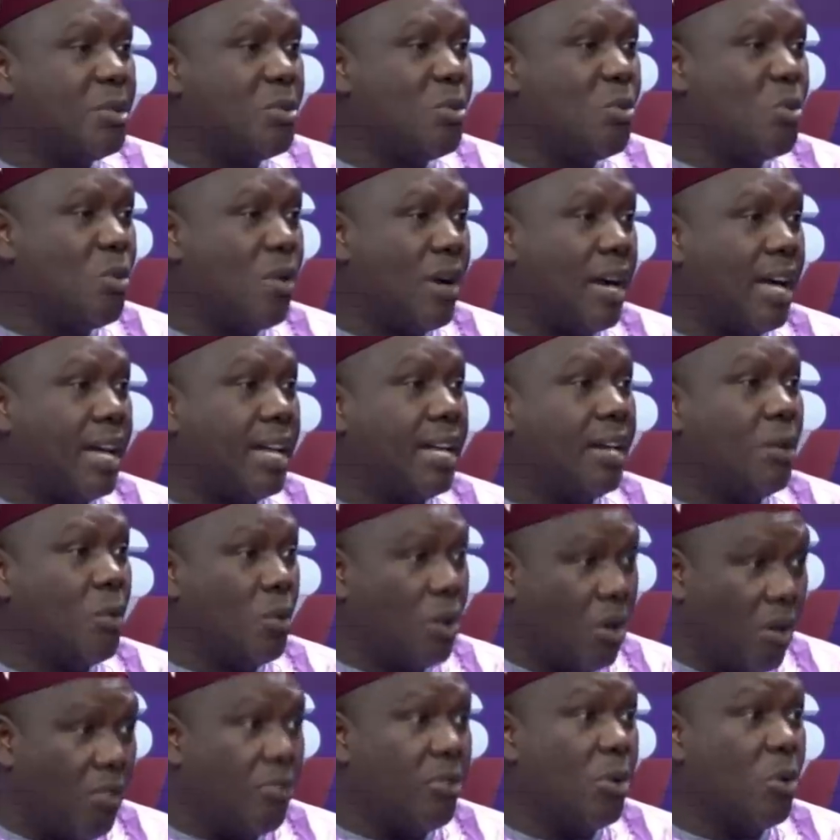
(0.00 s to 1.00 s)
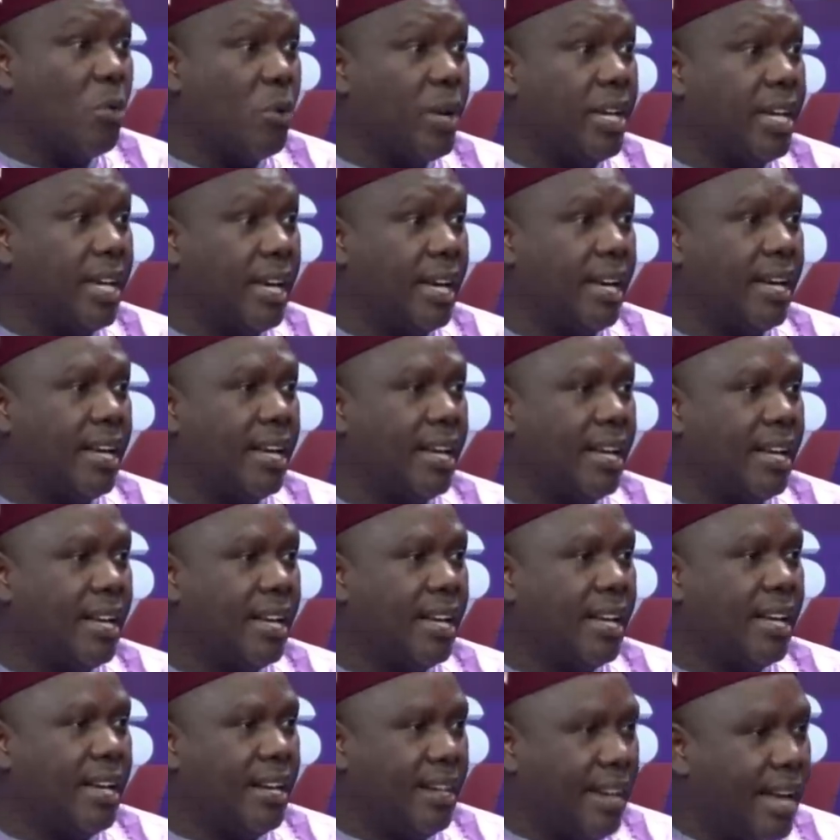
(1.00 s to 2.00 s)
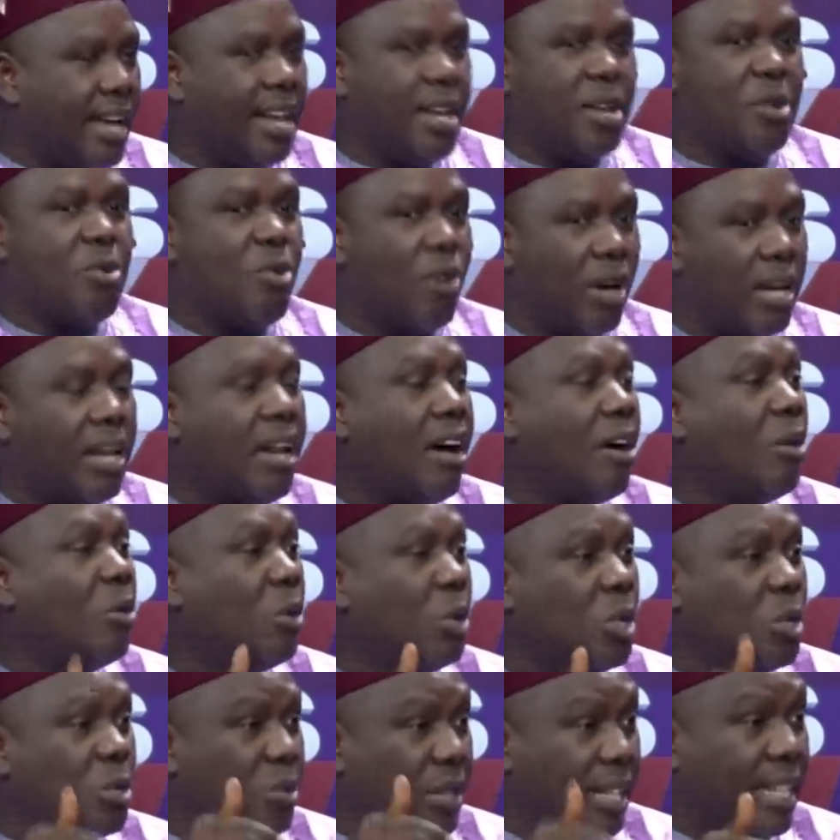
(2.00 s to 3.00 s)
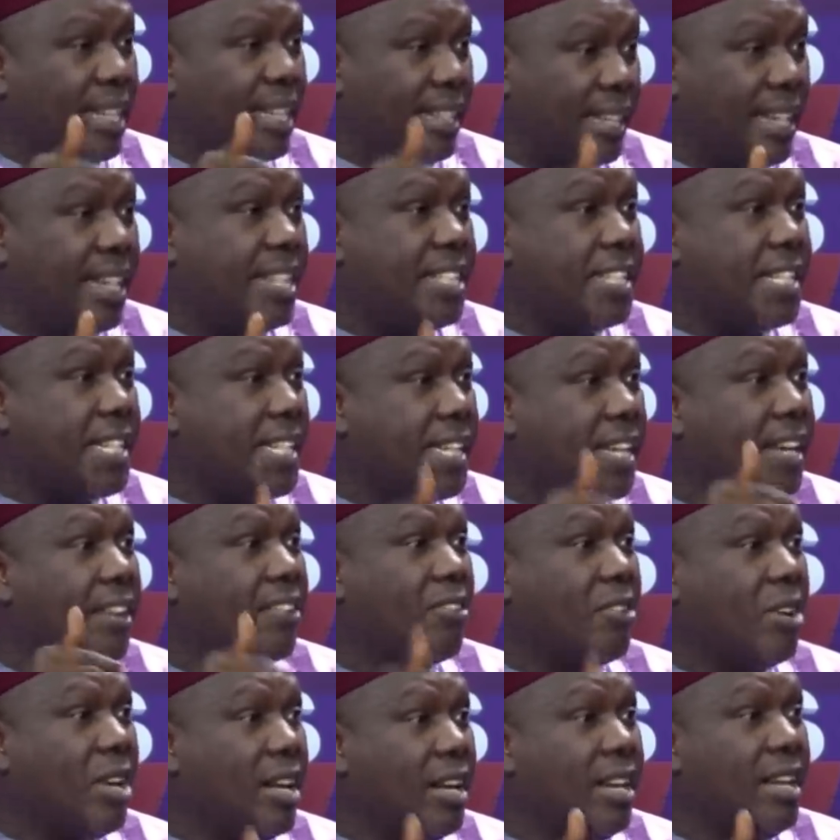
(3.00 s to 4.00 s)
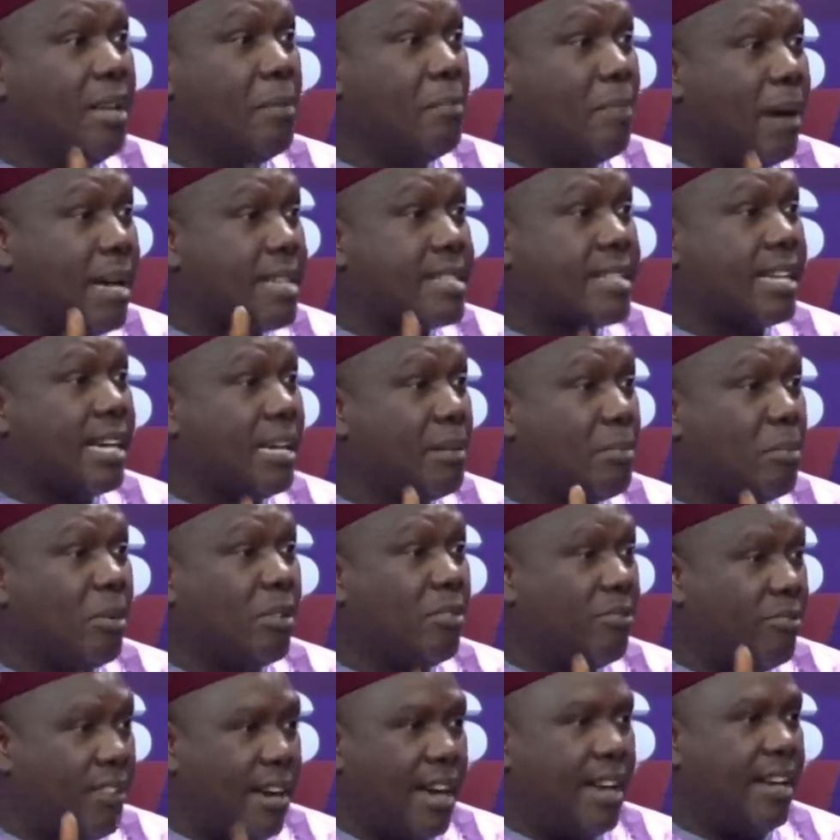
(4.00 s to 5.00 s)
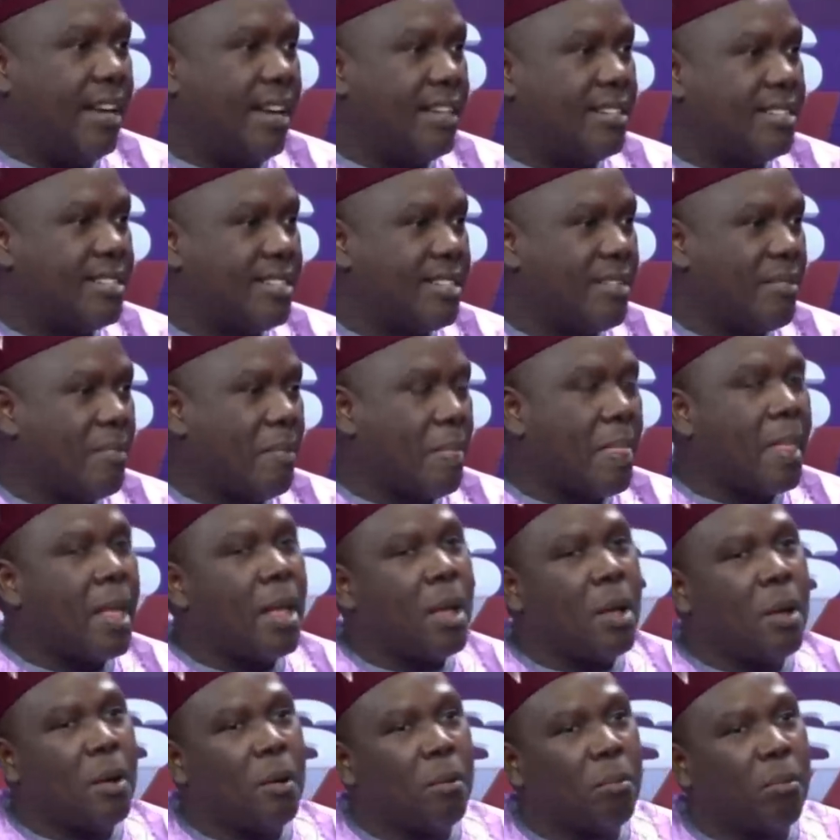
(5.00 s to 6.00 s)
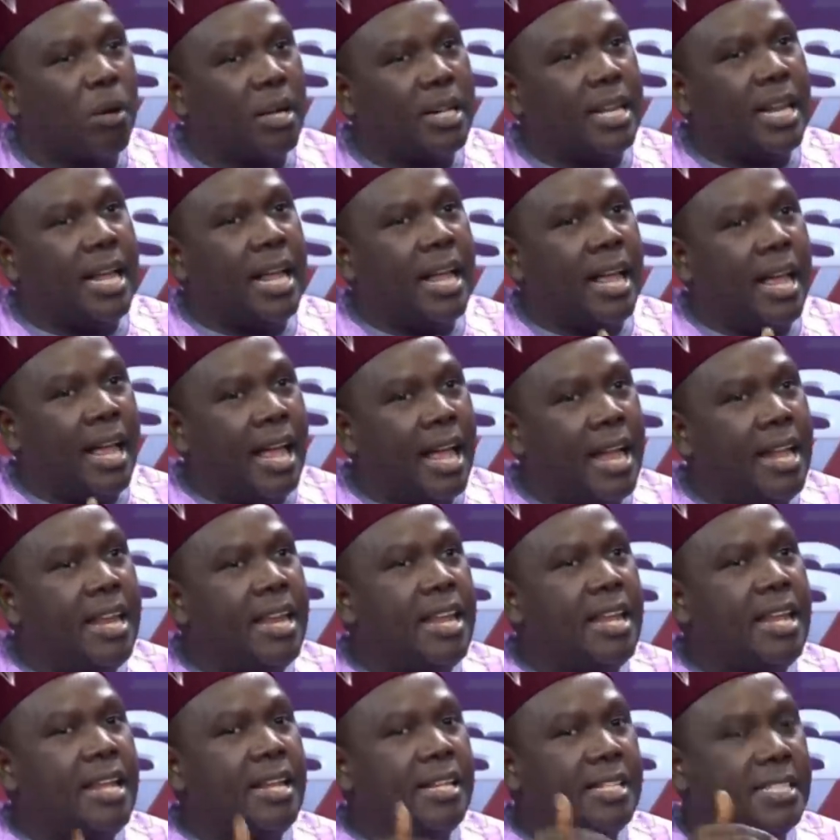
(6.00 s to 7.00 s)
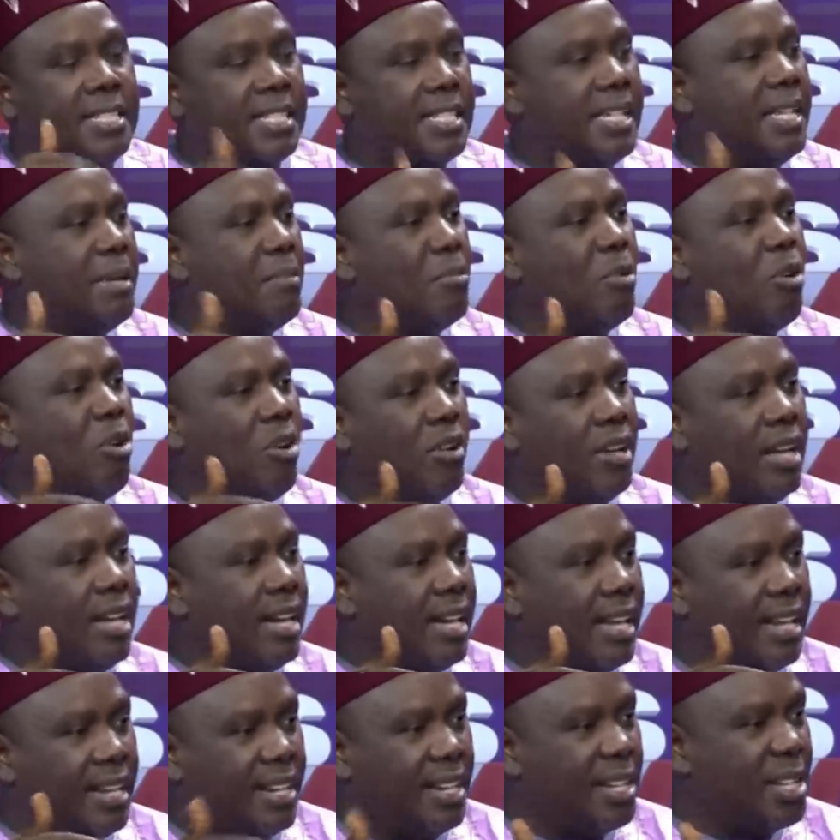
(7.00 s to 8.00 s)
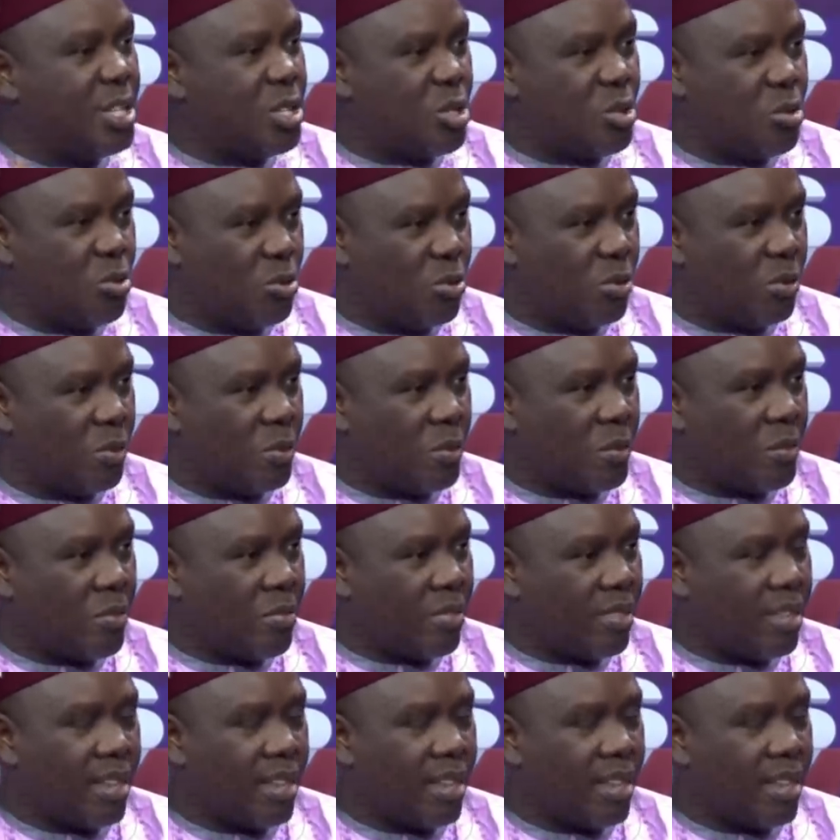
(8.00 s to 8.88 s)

Atiku and Governor Wike. Then you are now going to engage in a really basketball finals. But any team other than these two,